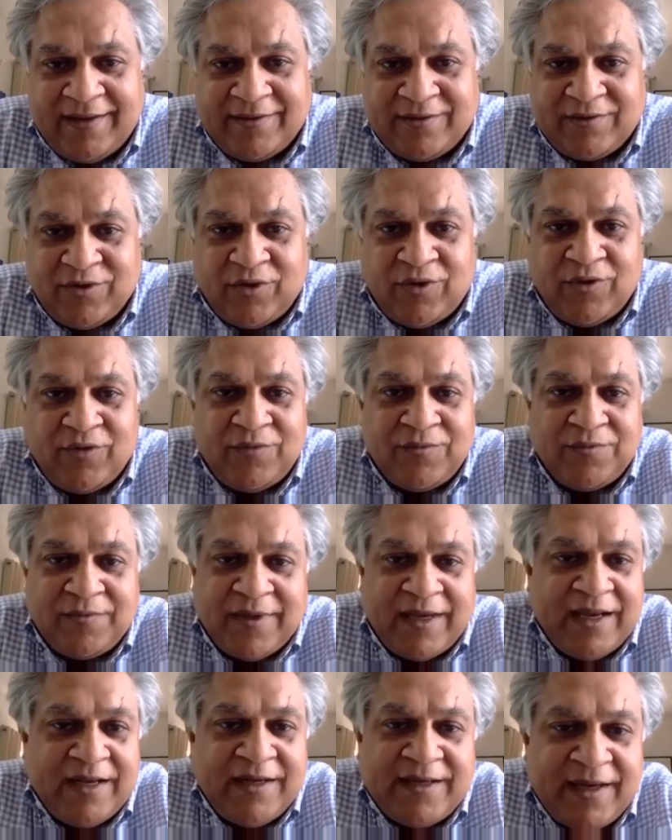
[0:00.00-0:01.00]
So
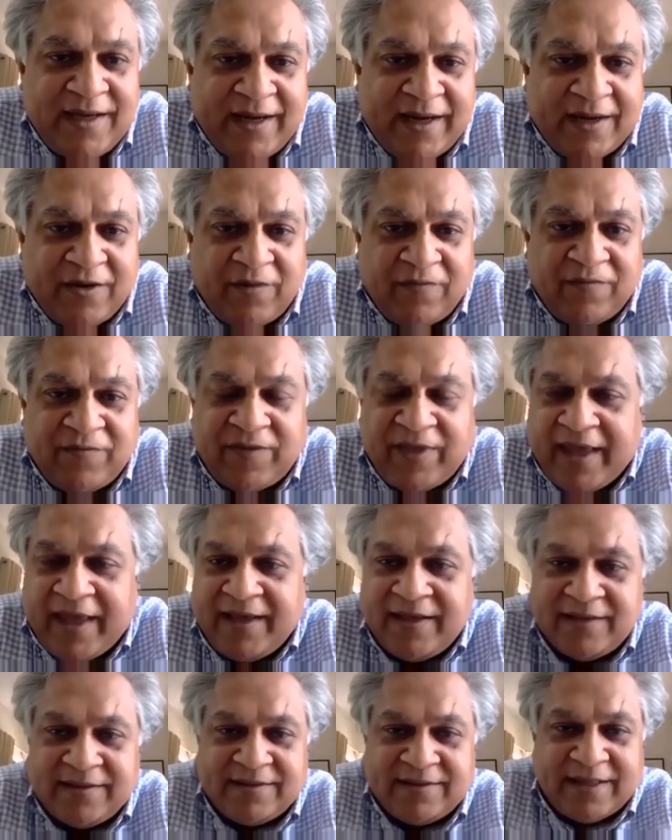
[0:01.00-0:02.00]
Internet of
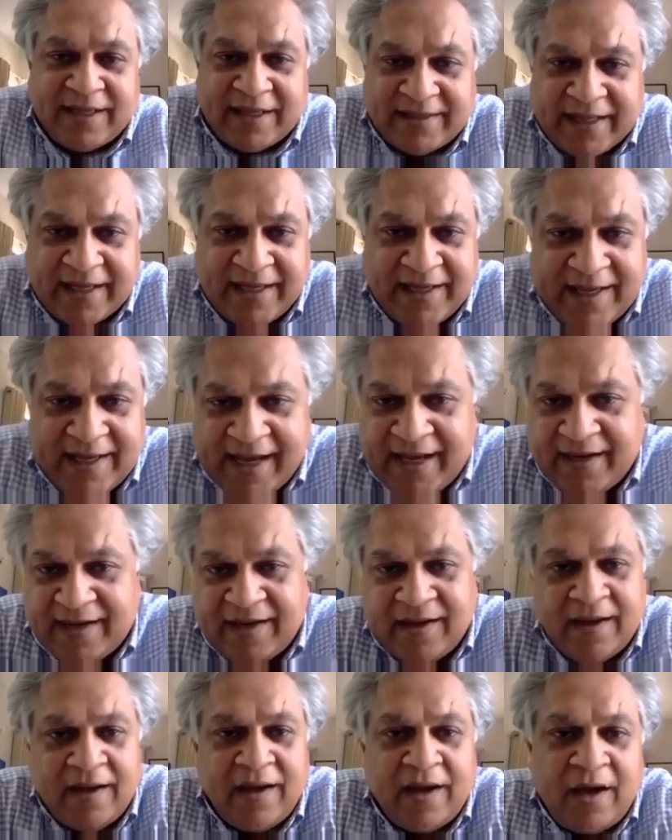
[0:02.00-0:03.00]
Things, there's again
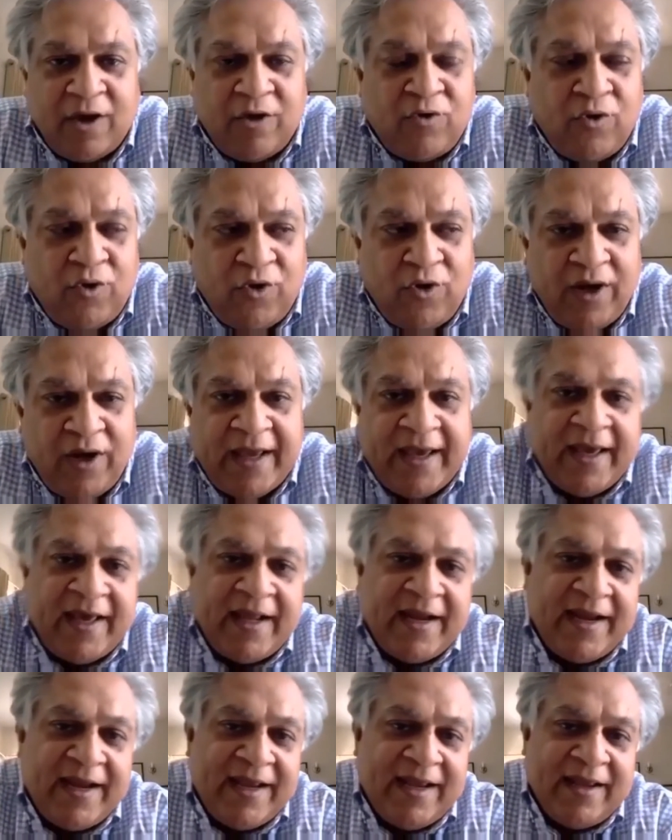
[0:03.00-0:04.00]
a whole
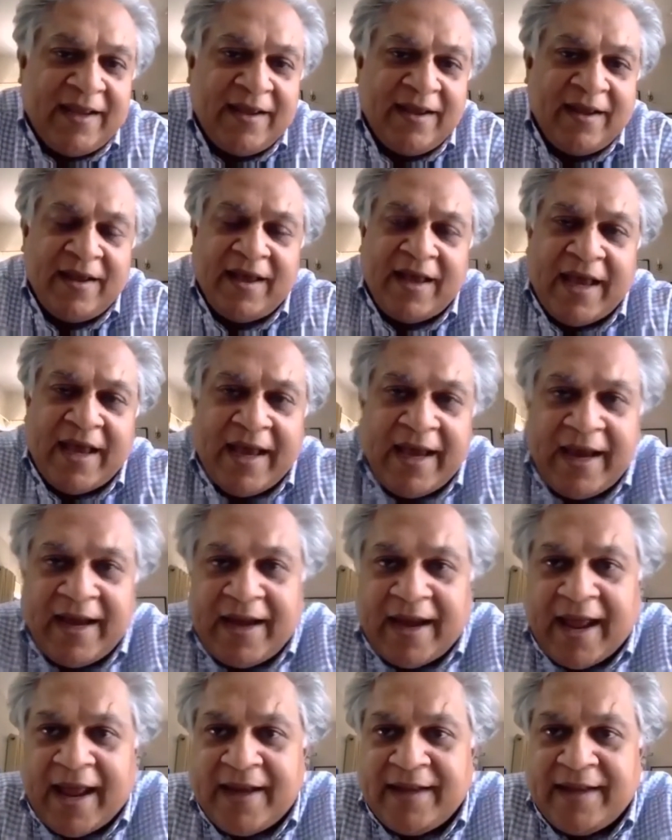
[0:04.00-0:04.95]
array. And